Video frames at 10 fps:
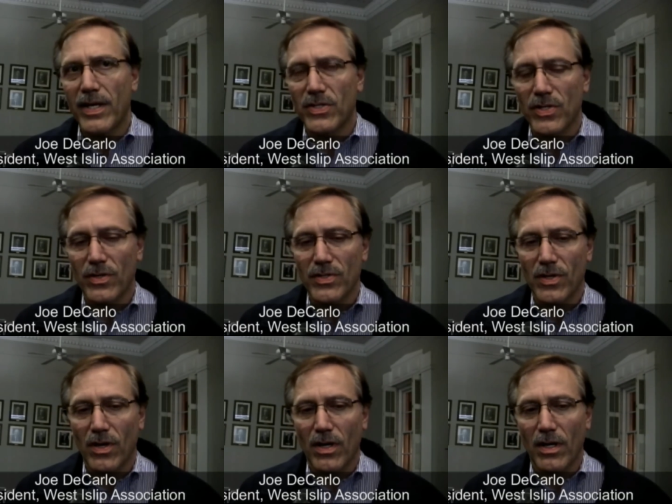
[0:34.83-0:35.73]
main concerns
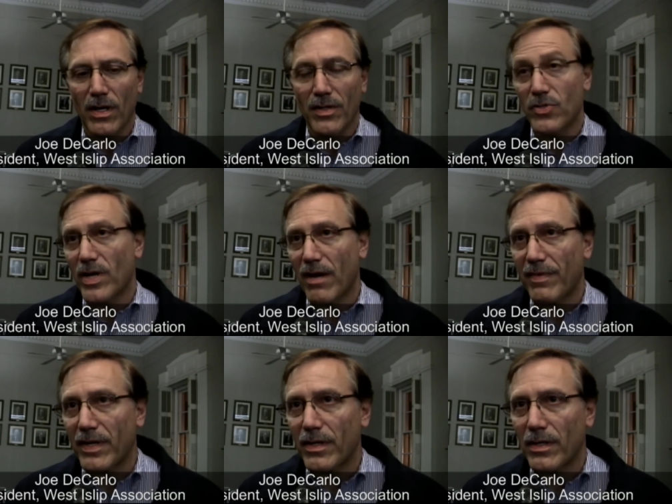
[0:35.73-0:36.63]
are uh, the
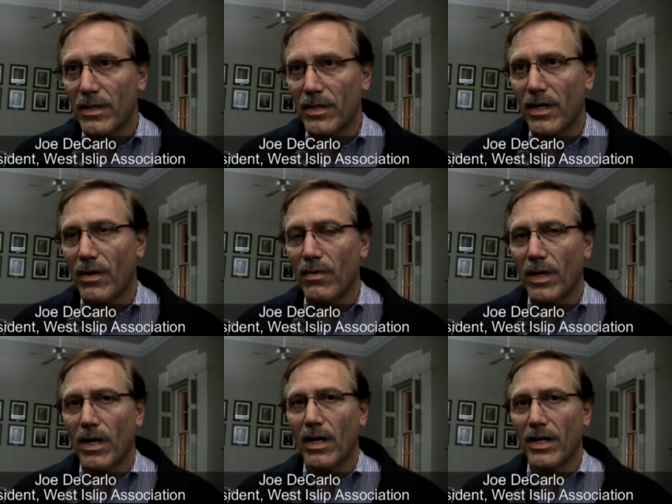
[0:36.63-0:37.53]
traffic, you
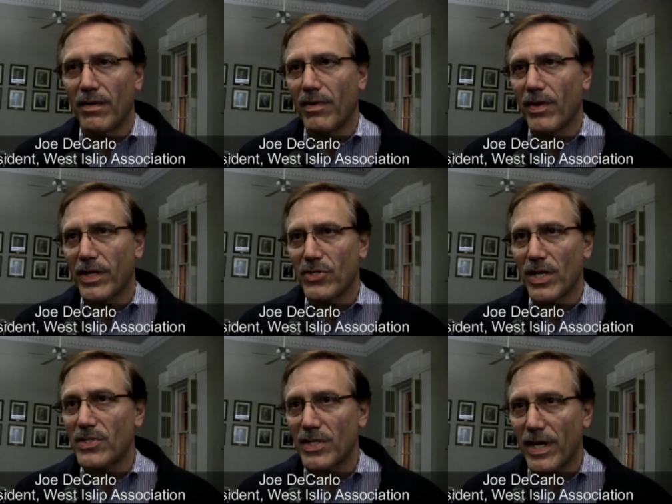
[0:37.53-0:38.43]
know, uh, in a very
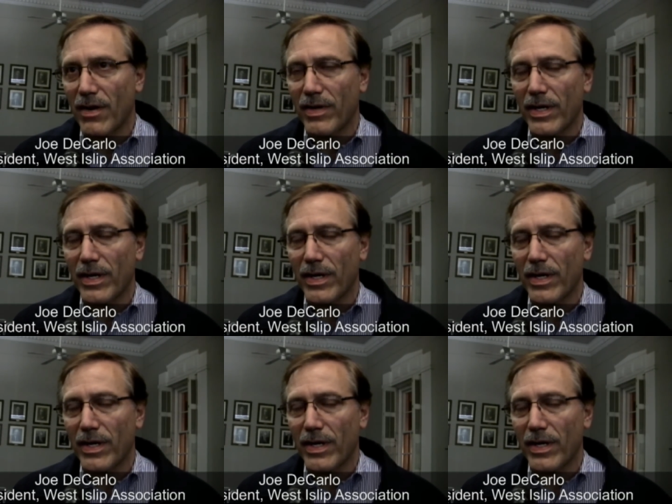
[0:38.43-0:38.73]
congested